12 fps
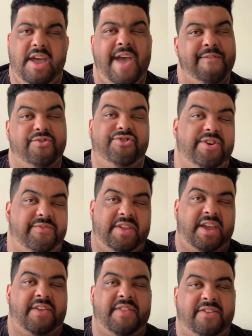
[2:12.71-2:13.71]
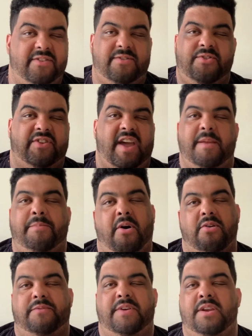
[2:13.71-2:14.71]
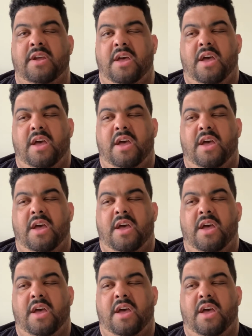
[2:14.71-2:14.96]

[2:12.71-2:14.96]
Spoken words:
ever shifting, and that's just kind of part of it.